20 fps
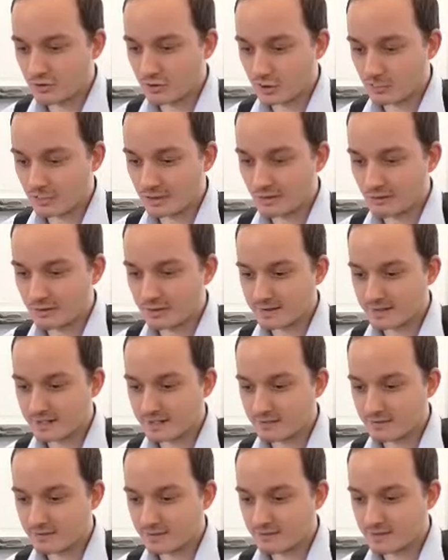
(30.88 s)
comment on
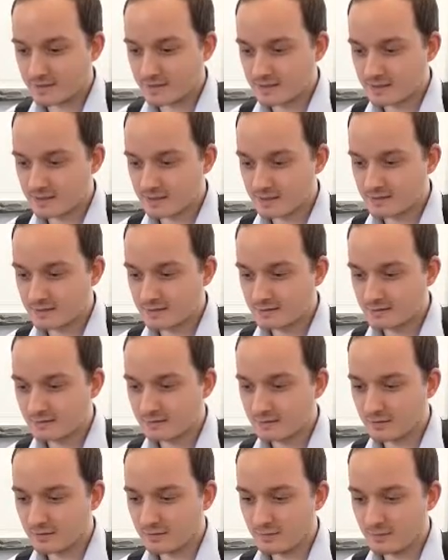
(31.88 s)
assessment strategies,
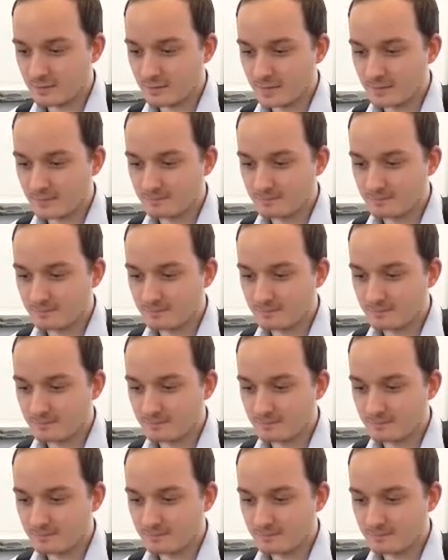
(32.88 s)
you